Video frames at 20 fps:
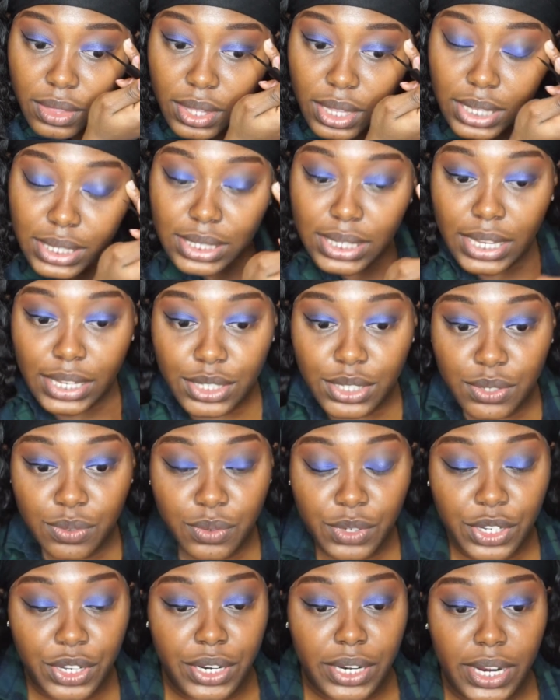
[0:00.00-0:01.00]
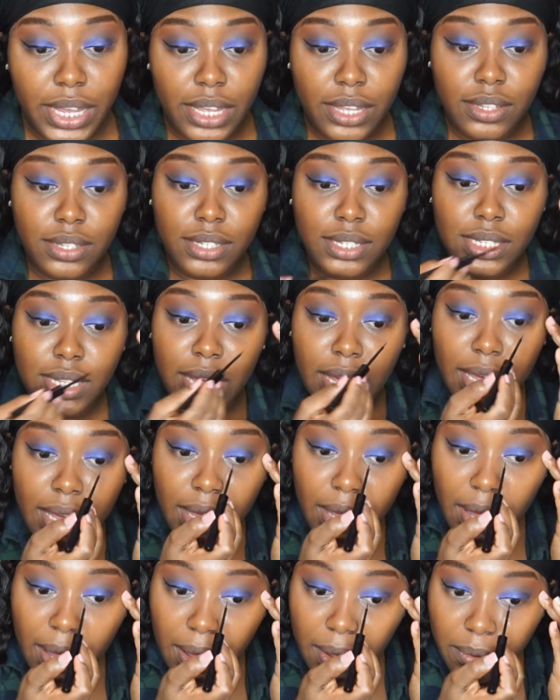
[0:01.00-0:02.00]
it's like doing your nails.
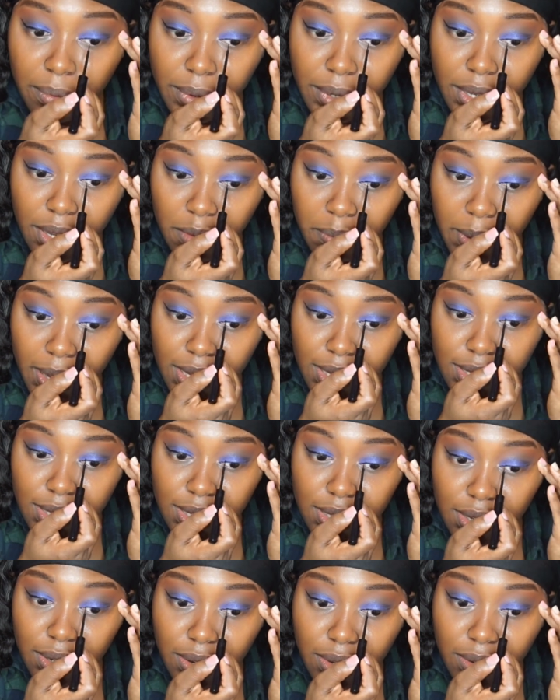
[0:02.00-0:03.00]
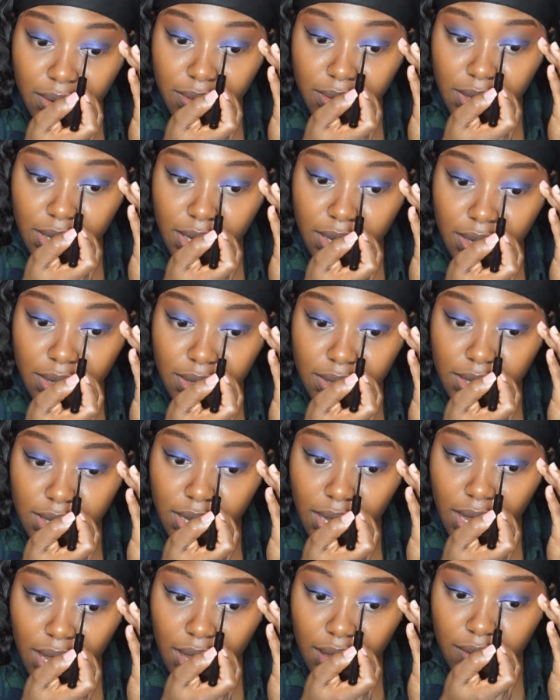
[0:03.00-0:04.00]
Like when you're painting your own nails,
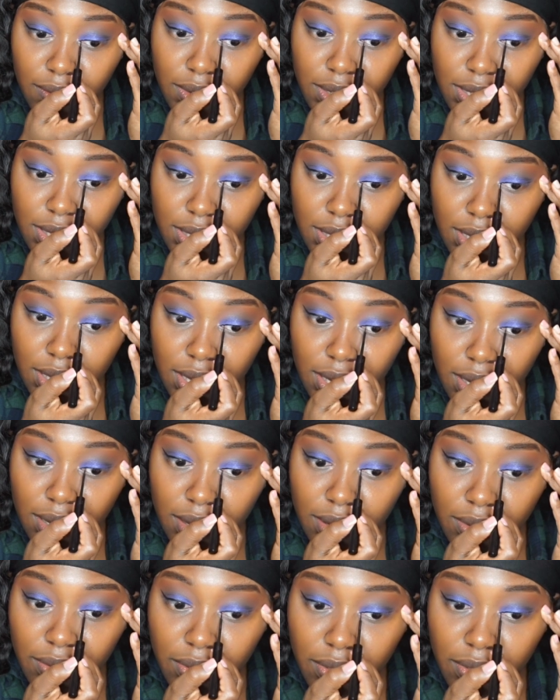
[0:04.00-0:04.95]
obviously